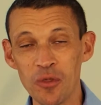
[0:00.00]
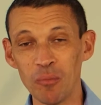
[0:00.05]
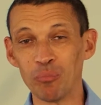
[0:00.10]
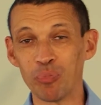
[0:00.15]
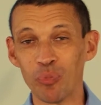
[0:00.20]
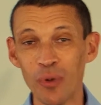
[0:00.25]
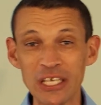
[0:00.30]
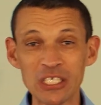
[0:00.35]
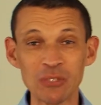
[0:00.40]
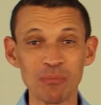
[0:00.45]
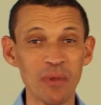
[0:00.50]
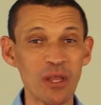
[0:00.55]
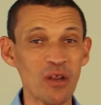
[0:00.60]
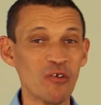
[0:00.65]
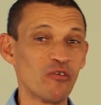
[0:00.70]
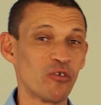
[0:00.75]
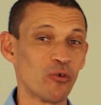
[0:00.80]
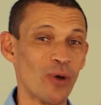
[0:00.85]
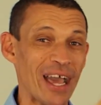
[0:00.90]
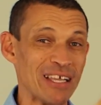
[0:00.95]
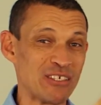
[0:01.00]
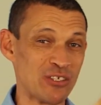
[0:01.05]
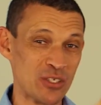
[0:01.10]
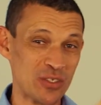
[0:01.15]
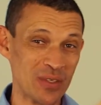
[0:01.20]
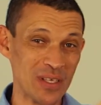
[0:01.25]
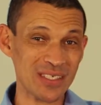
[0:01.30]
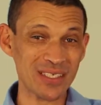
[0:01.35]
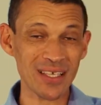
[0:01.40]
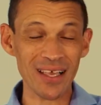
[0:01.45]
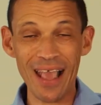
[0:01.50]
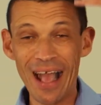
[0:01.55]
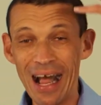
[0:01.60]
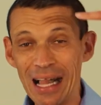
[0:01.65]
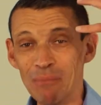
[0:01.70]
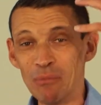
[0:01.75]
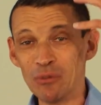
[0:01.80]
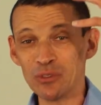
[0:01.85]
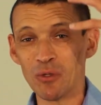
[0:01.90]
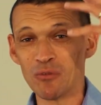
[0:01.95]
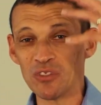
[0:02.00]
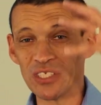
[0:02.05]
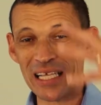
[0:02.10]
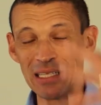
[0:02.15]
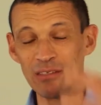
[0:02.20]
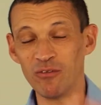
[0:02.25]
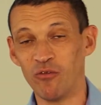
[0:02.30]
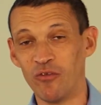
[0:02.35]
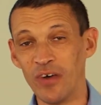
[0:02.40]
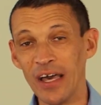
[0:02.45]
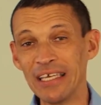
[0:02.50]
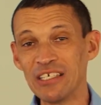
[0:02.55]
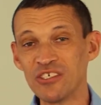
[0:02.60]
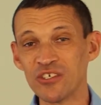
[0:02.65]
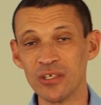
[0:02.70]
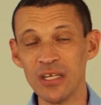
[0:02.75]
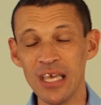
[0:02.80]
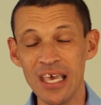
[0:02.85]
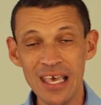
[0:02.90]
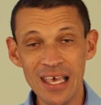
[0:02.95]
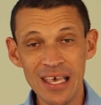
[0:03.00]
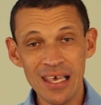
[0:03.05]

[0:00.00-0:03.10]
the breastplate of righteousness, the helmet of salvation,